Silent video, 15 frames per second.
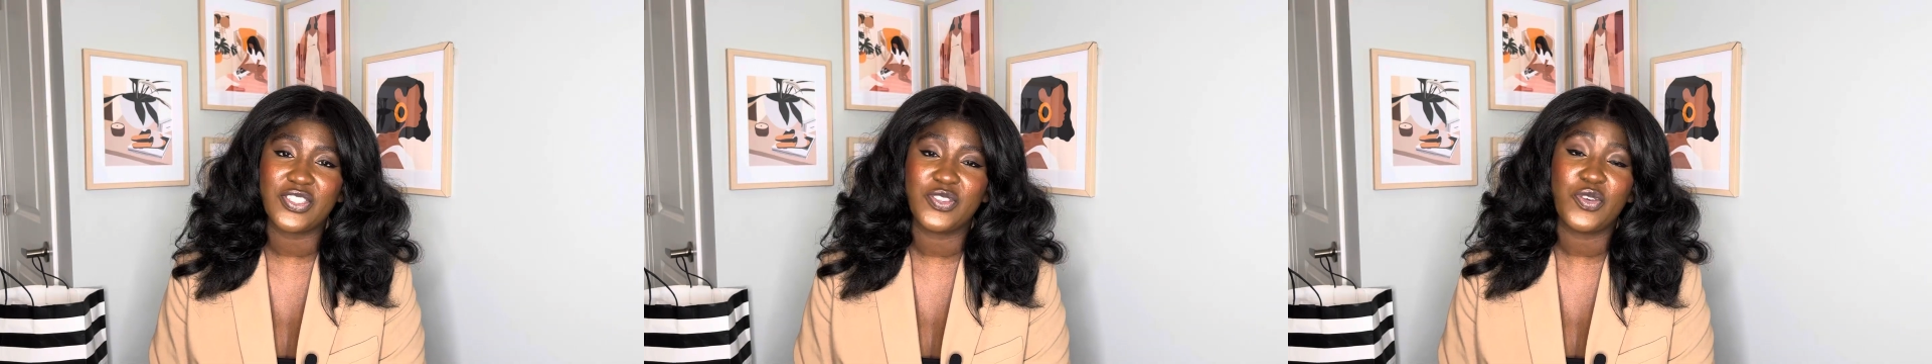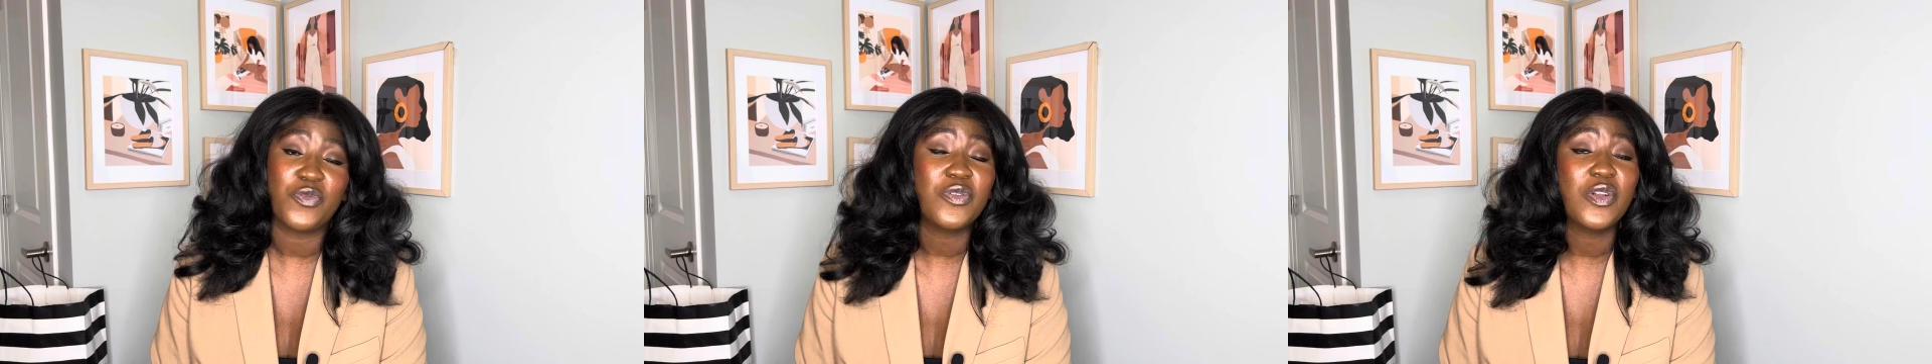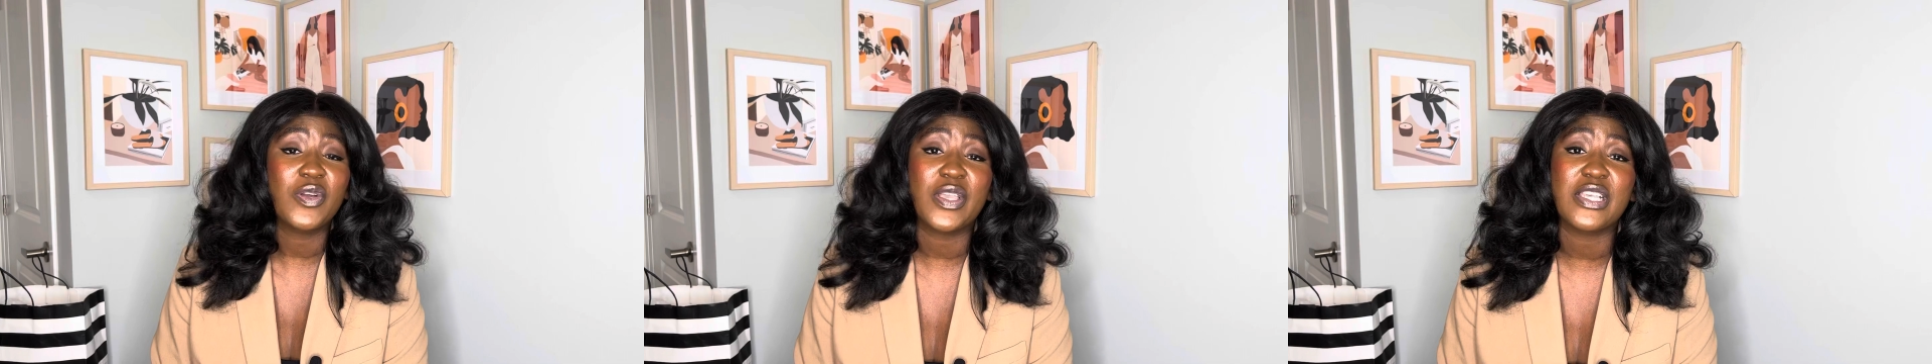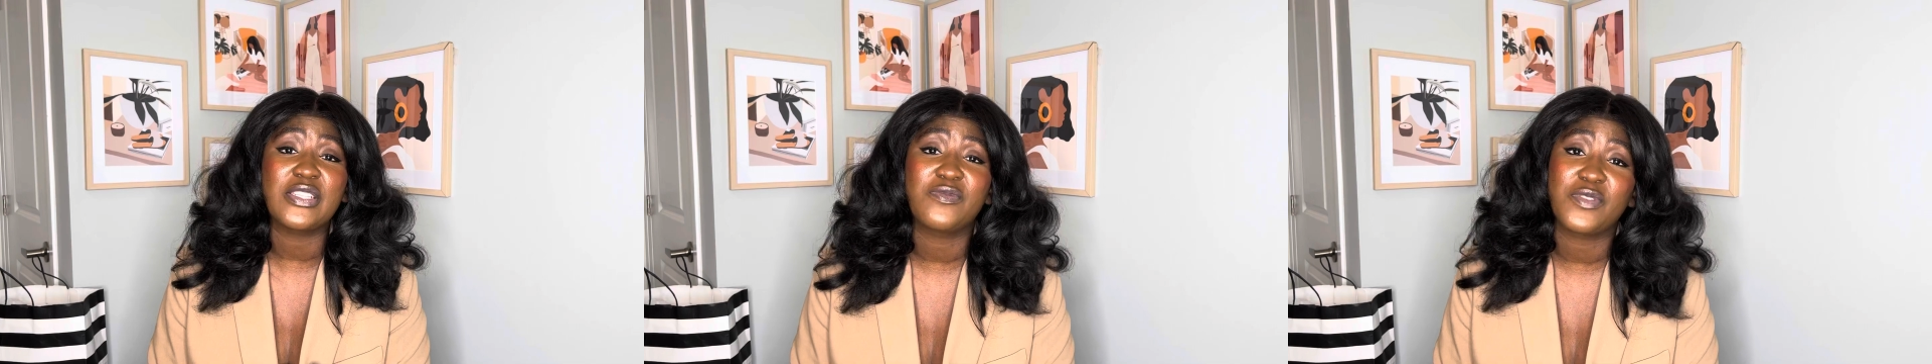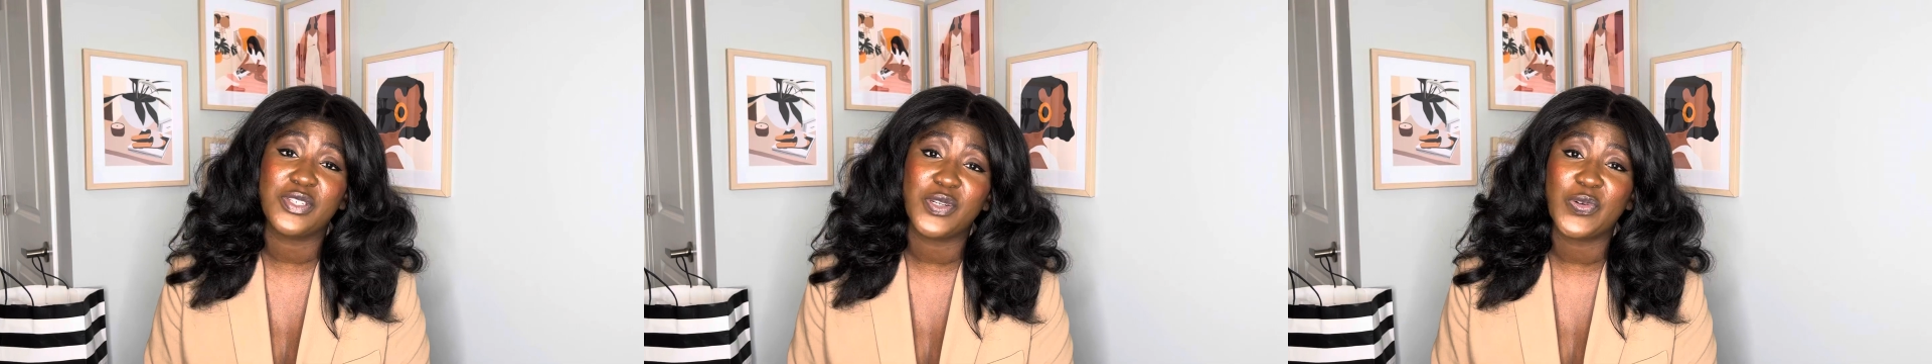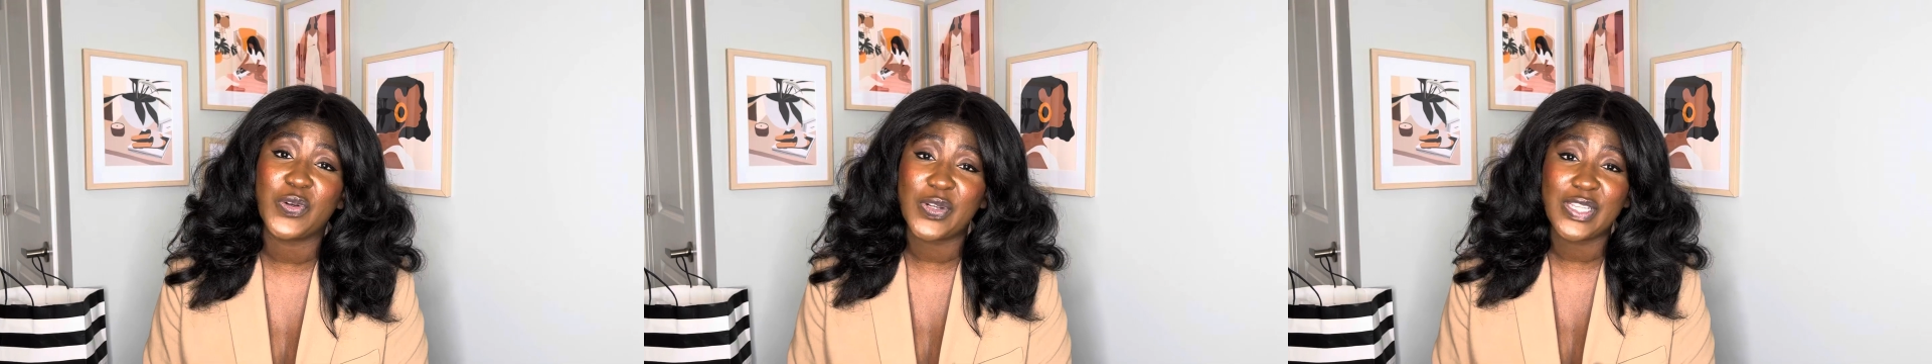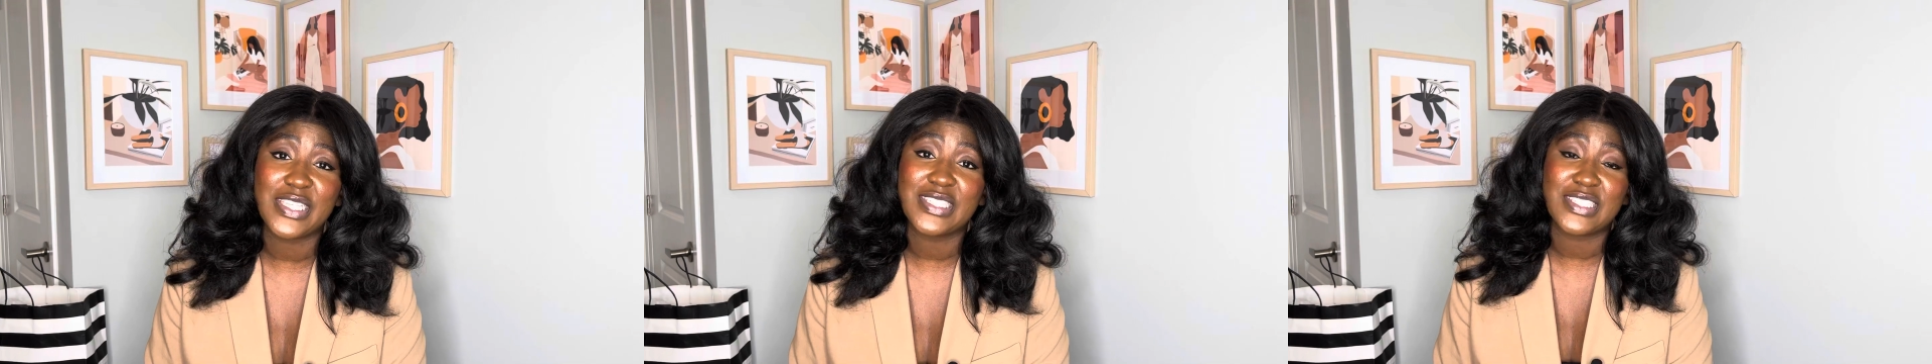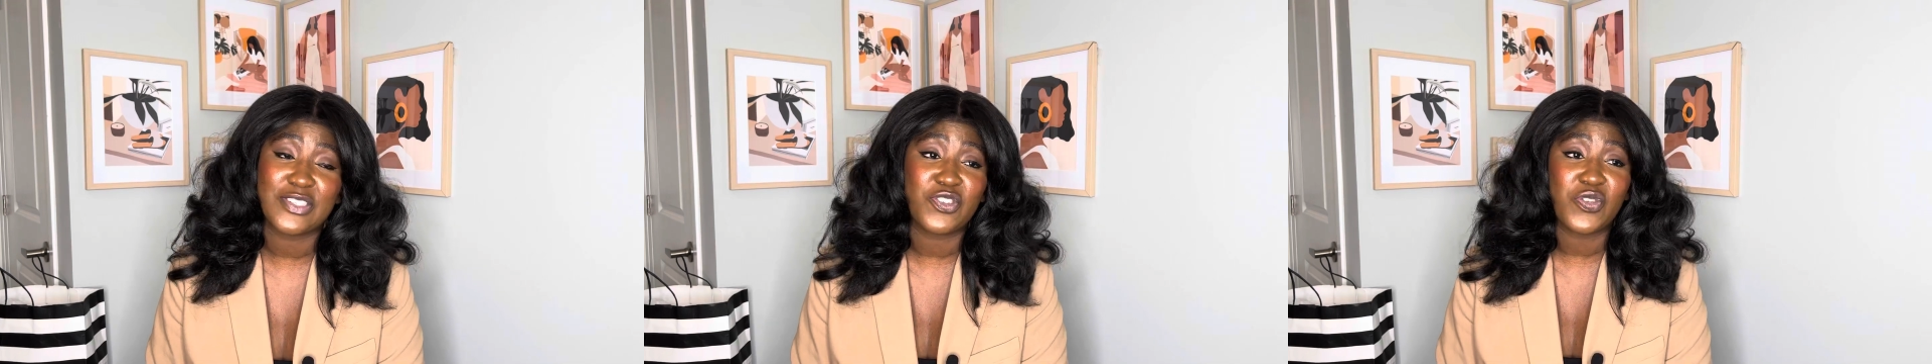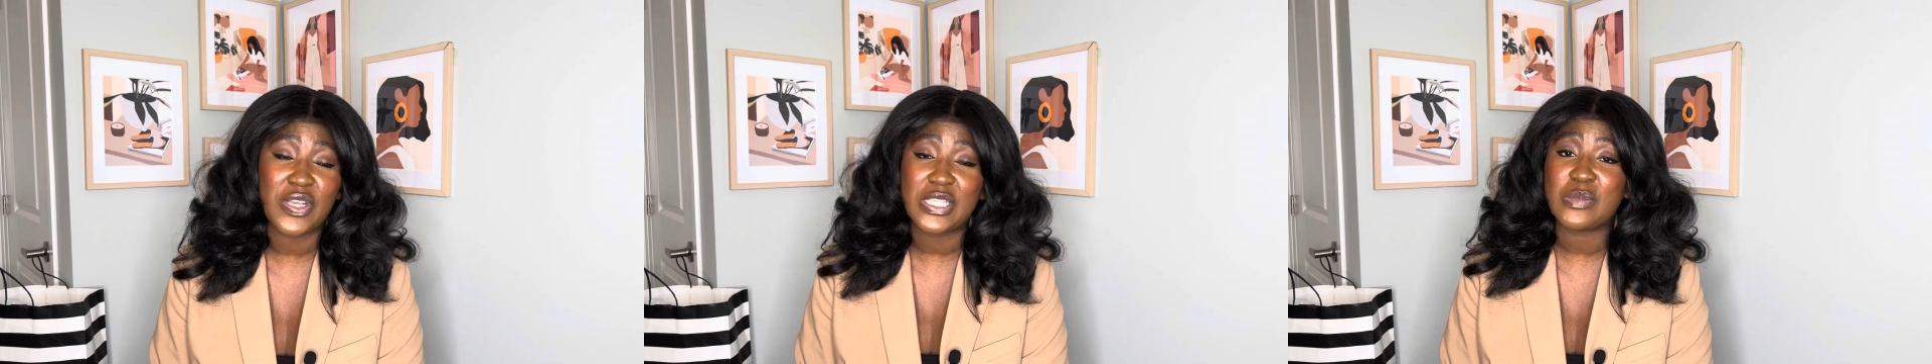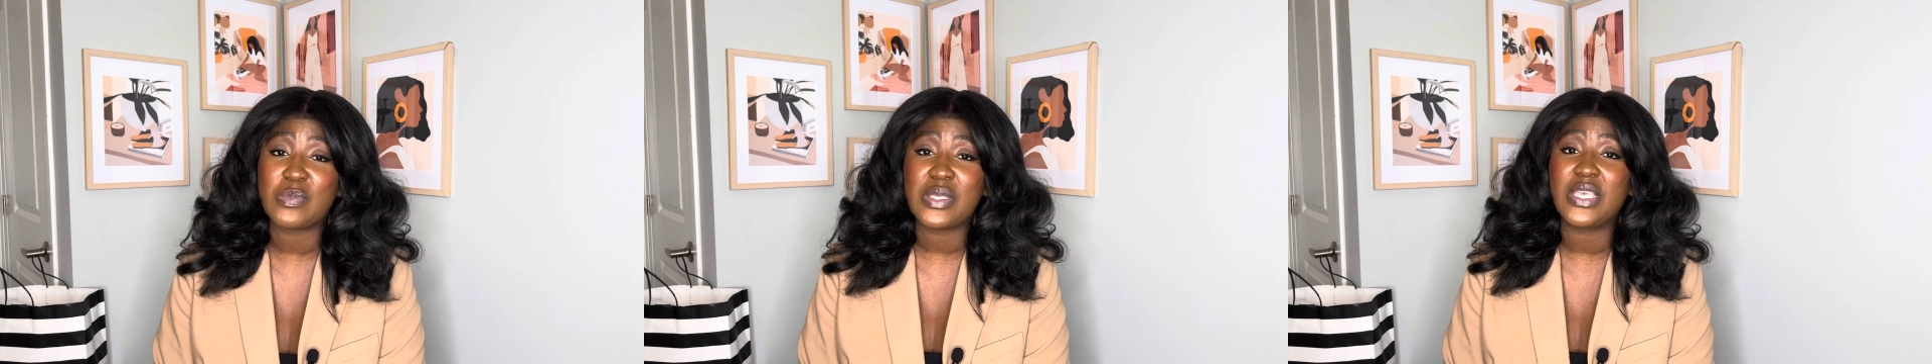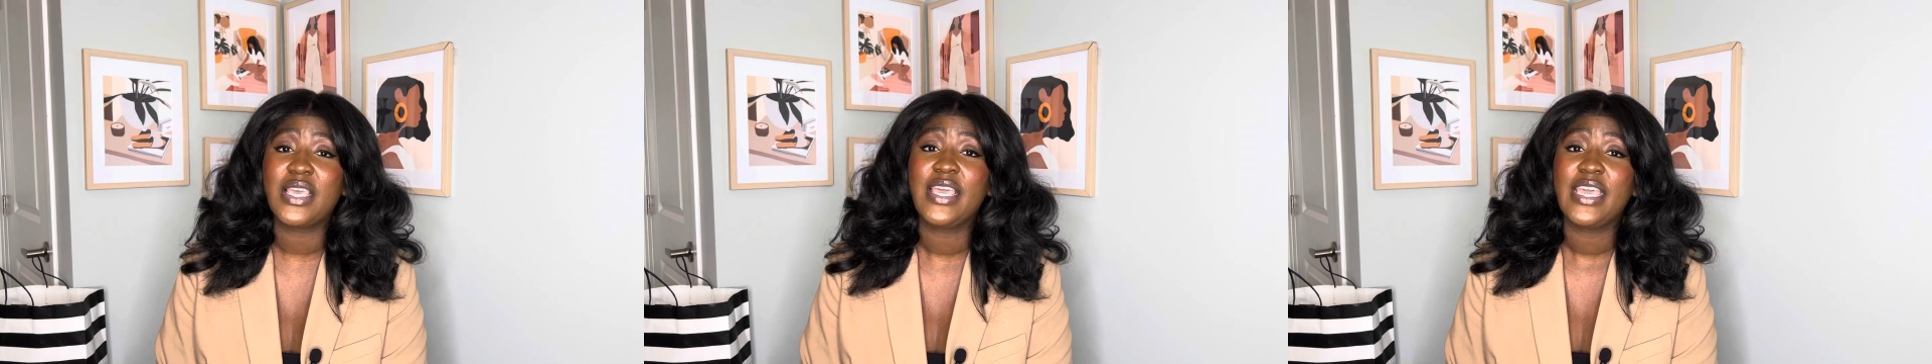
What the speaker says: you're relocating for the wrong reasons, trust me,